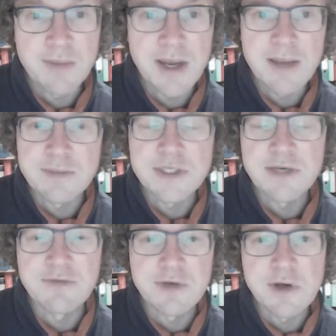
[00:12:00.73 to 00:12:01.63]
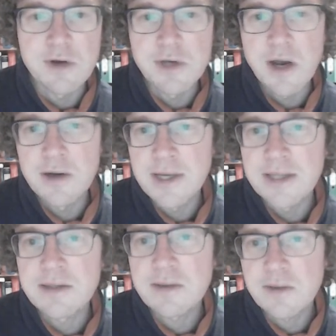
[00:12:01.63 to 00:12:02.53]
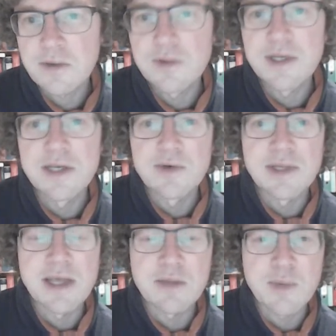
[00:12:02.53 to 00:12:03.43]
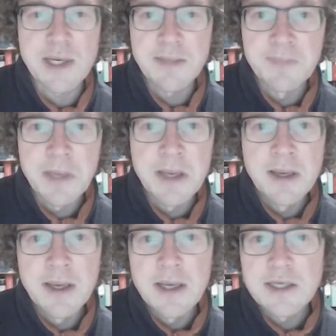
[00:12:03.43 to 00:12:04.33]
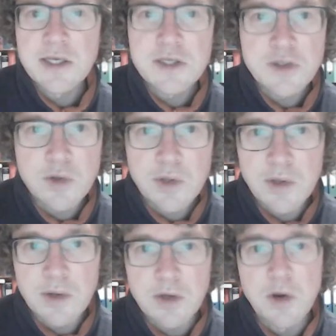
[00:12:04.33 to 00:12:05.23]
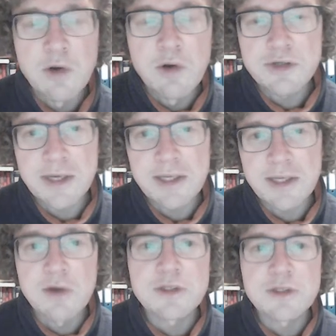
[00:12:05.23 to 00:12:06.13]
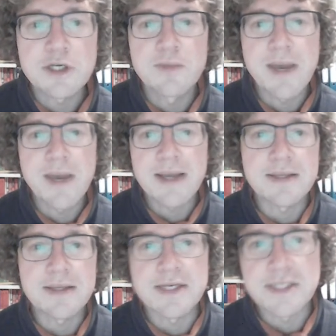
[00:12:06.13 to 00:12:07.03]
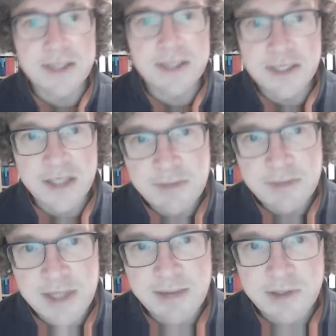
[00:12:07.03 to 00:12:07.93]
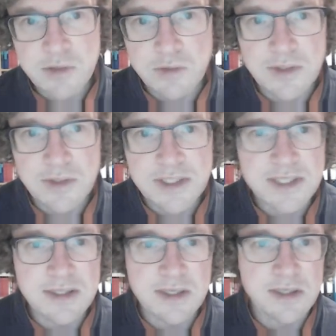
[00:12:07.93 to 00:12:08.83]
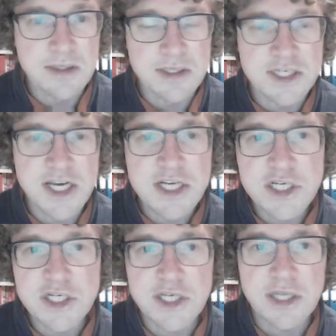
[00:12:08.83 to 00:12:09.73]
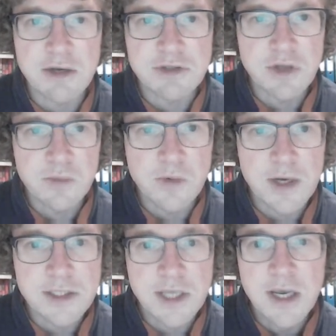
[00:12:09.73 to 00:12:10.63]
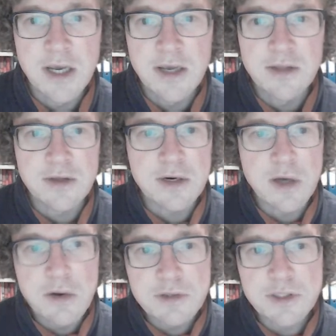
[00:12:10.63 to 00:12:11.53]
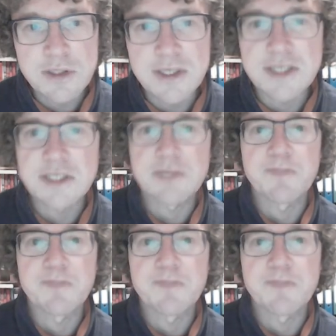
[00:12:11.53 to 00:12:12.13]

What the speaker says: perhaps if you go down, and continue in that way. So the closer and closer you make these time steps, and also the changes in our stock price, the closer this